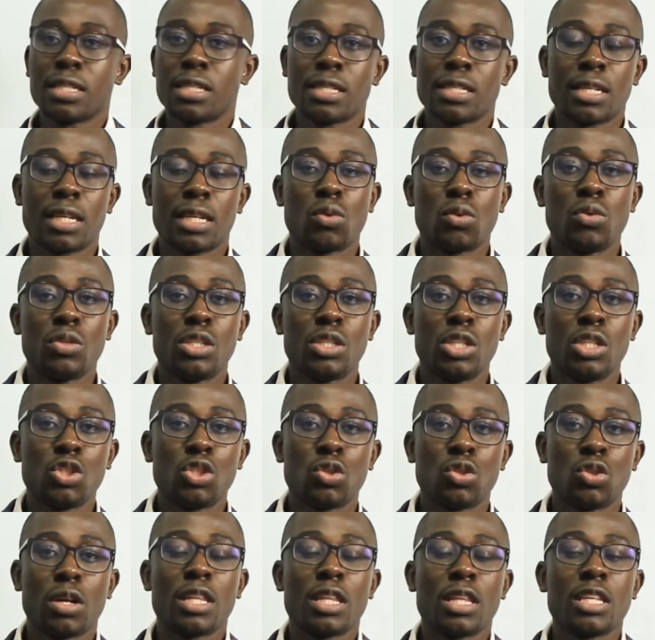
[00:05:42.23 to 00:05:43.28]
and acquisition,
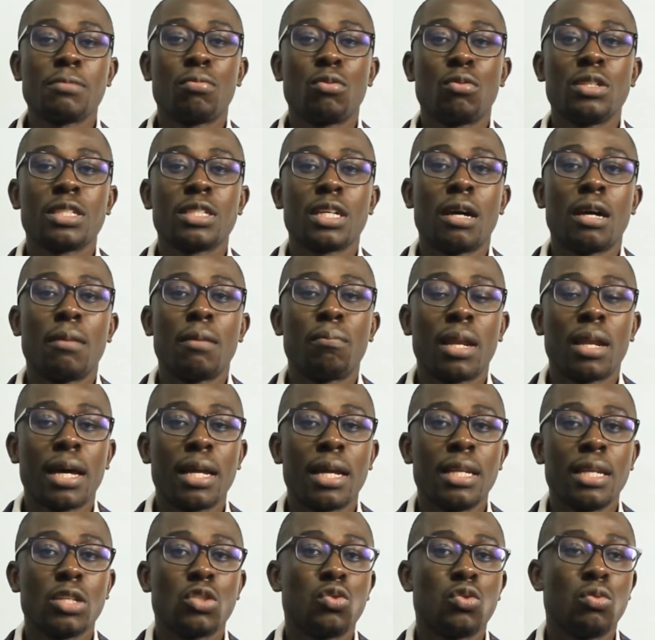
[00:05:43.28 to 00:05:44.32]
at this point I'm
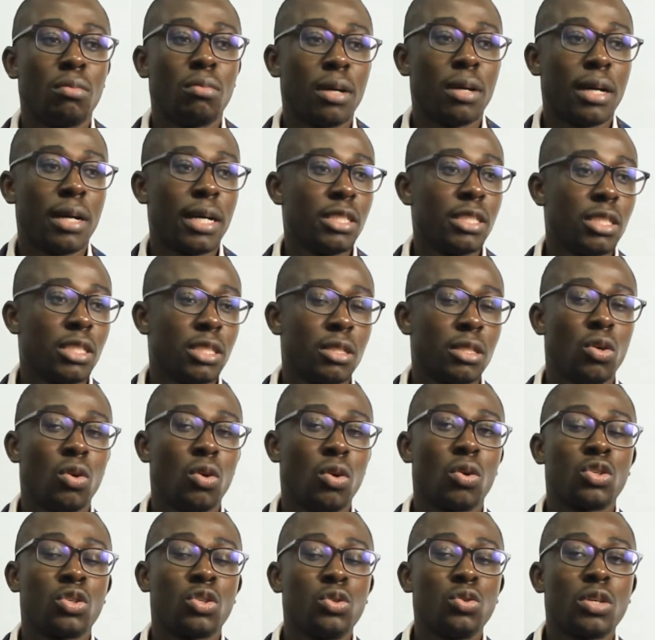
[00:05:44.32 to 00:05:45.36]
planning to merge,
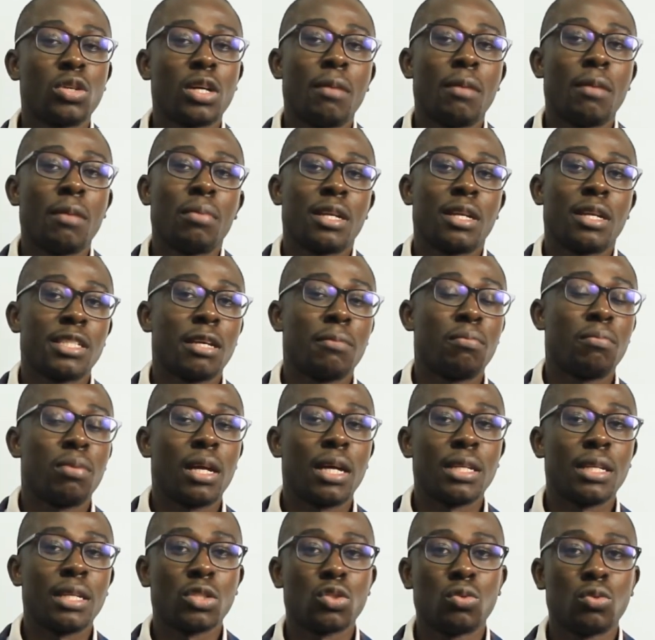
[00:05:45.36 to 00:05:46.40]
or two companies are
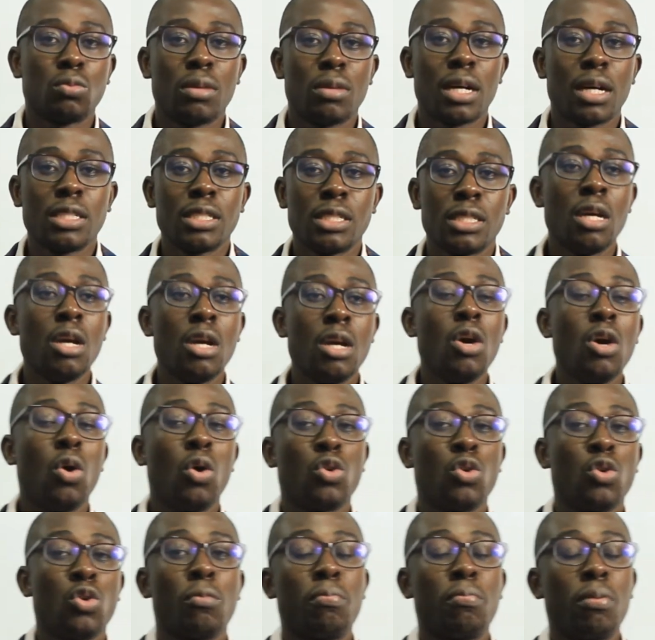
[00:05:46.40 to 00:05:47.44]
planning to merge, or
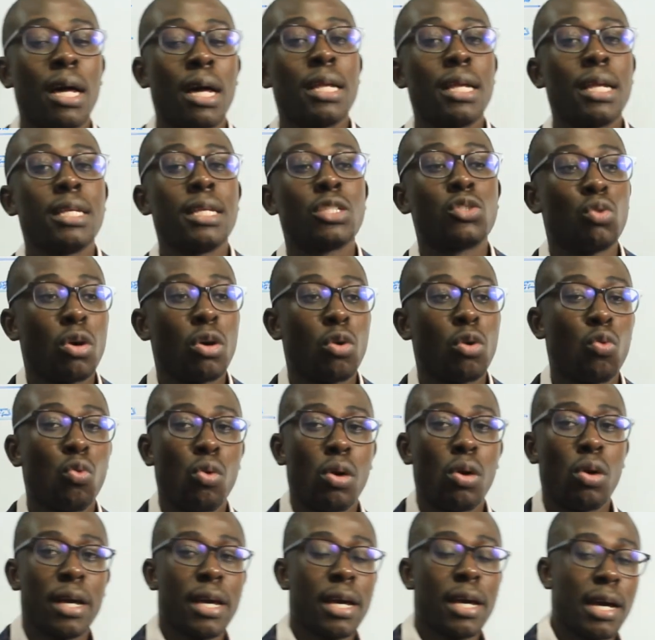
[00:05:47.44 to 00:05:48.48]
we're planning to
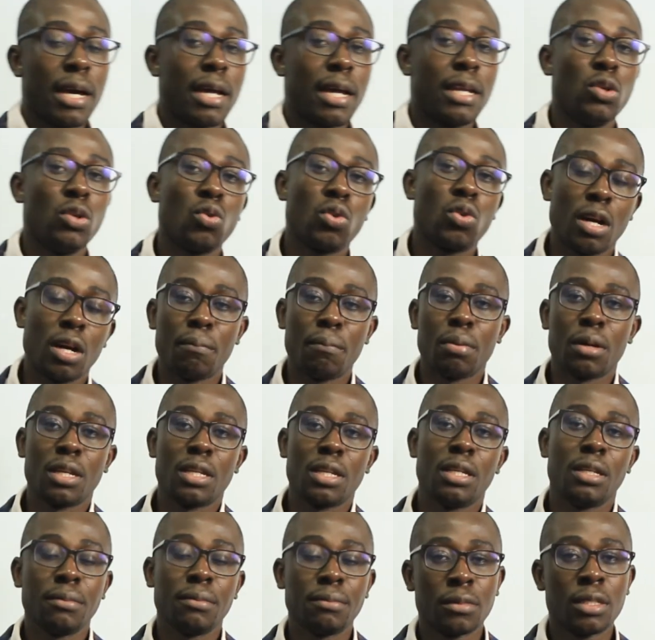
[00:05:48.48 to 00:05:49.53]
acquire a new company.
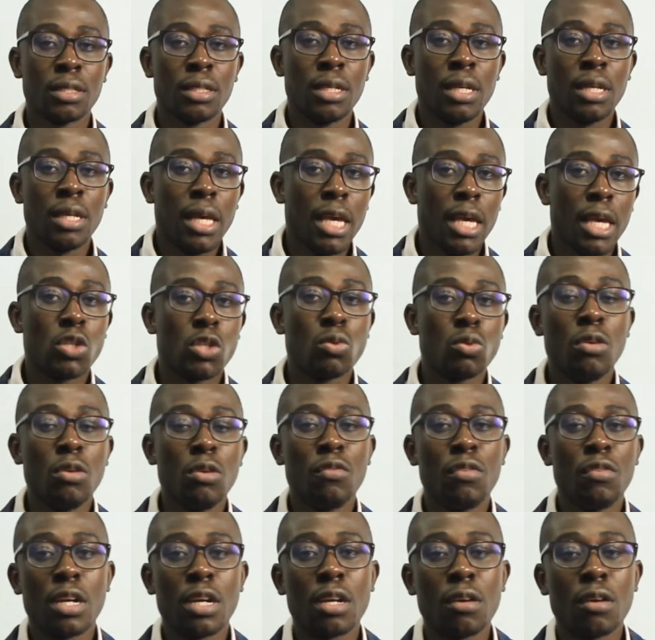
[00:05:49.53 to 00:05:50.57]
It will be
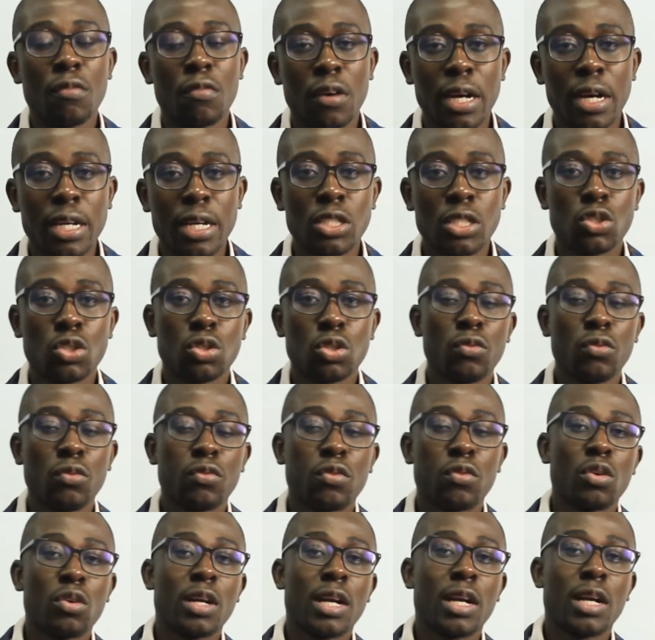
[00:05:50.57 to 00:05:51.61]
very vital
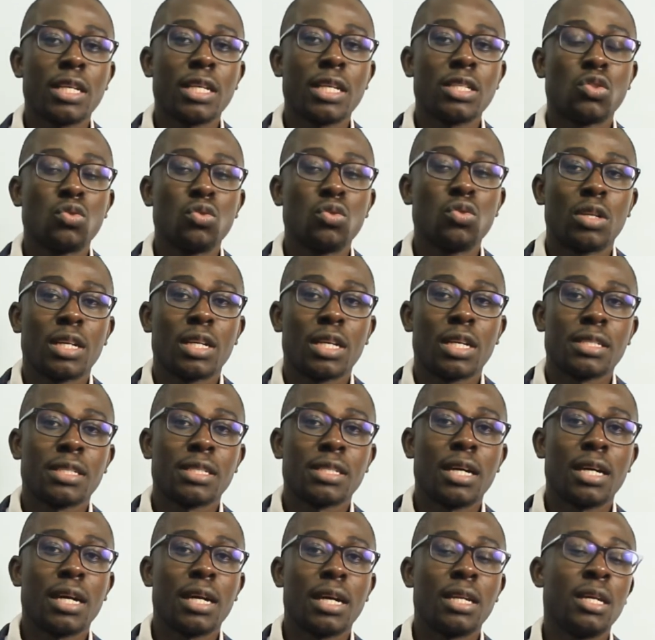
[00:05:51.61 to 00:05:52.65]
for us to
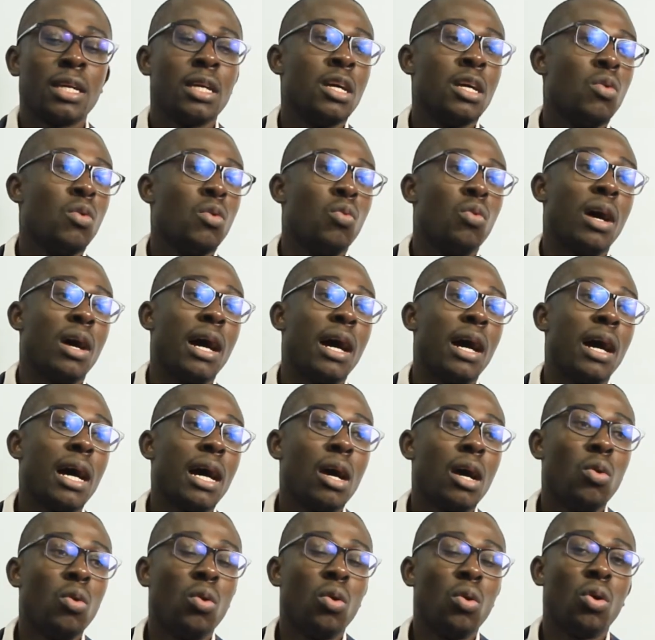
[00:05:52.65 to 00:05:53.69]
understand
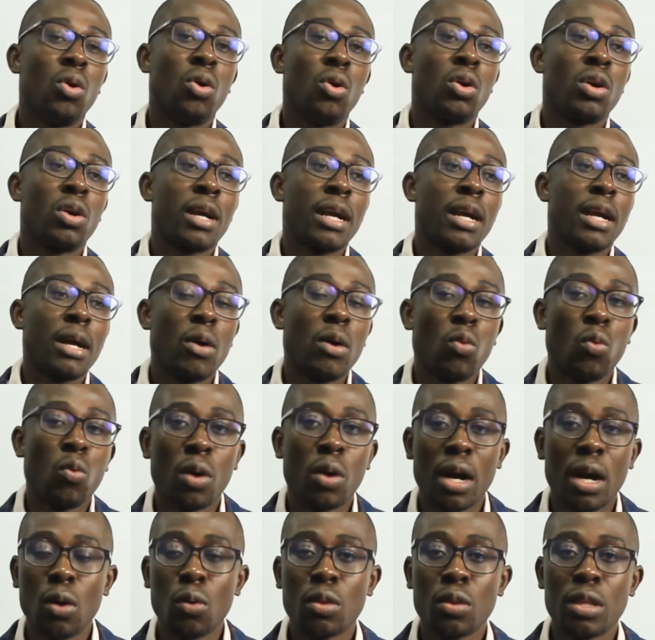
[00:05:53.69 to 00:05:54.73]

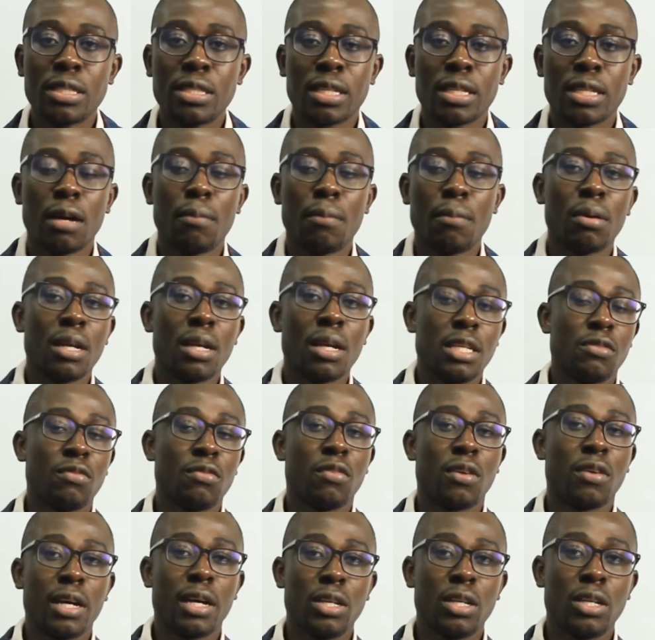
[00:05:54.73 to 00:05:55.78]
how this company is
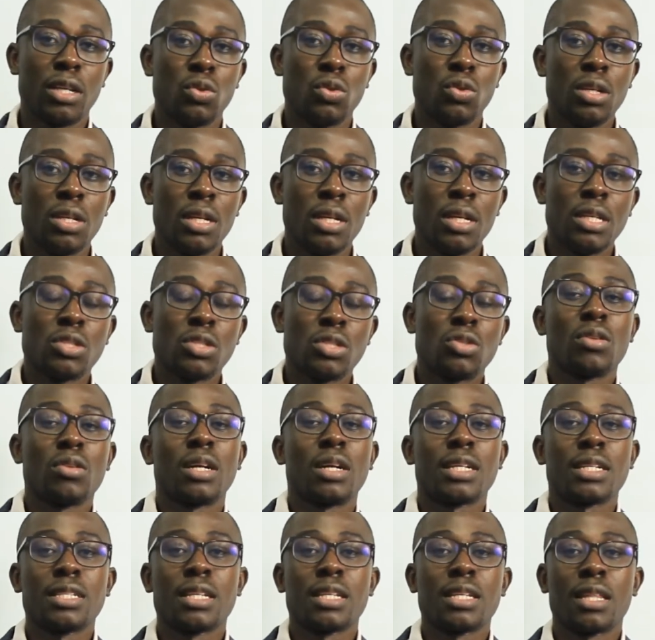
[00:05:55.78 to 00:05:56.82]
valued, so that
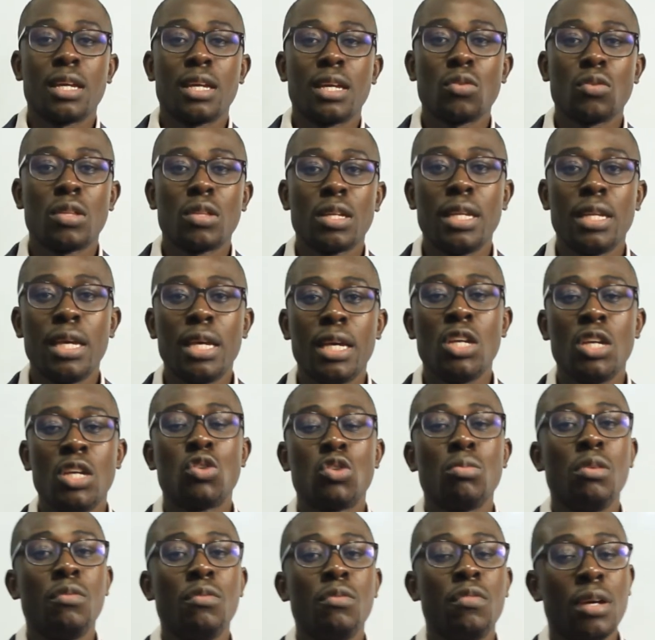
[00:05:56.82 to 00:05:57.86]
at the end of the day it will be
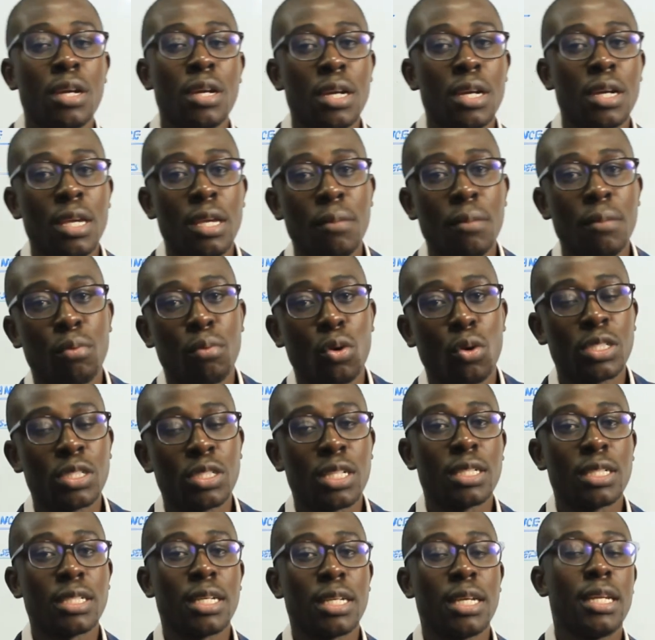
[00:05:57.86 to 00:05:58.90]
very
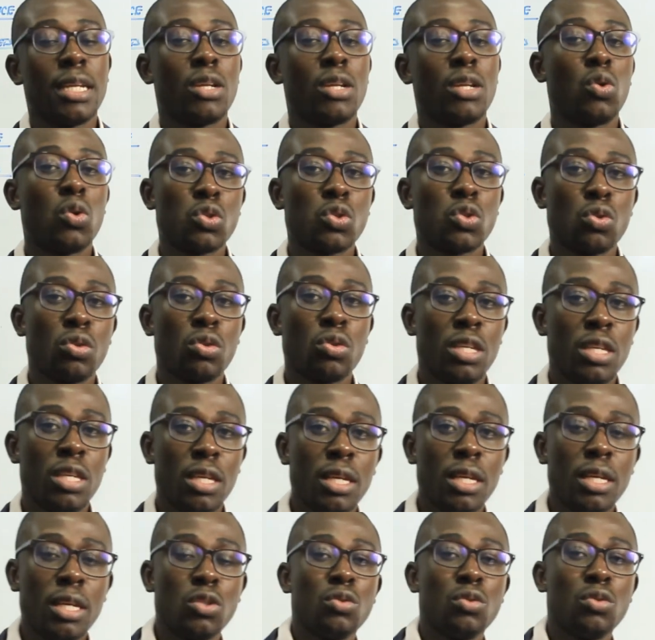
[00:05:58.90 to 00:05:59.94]
important and also
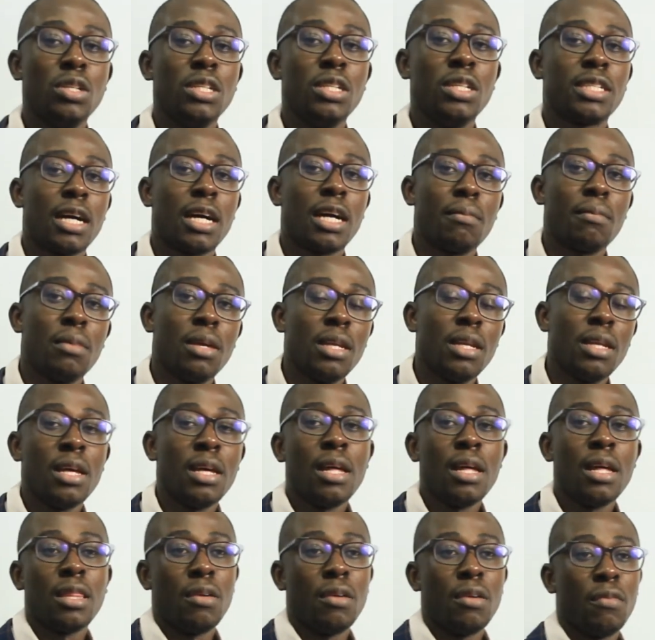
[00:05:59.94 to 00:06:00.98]
key to determine
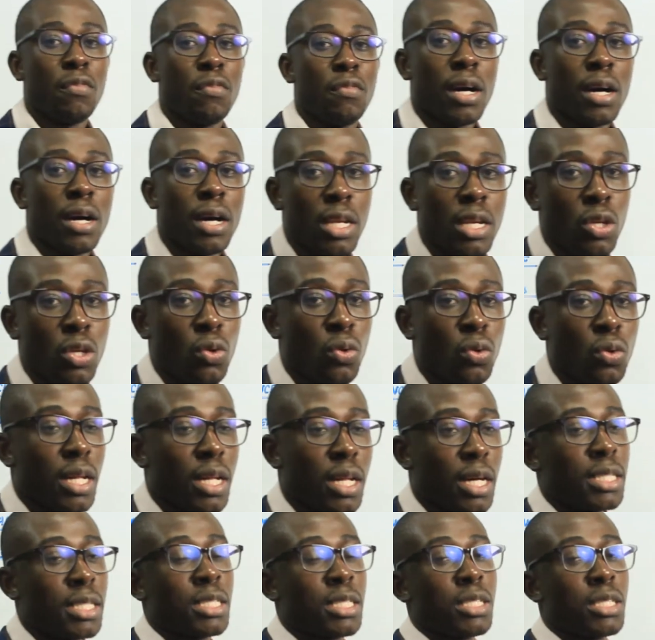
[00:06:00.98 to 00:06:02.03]
the value
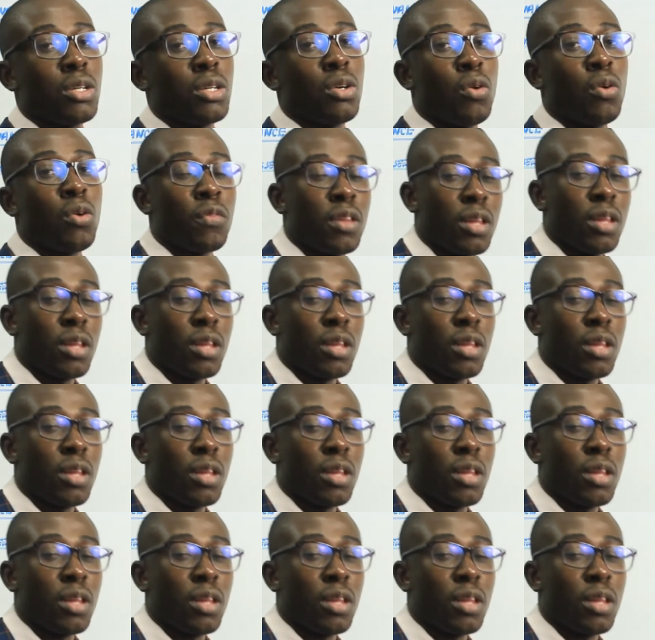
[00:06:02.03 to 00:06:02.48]
of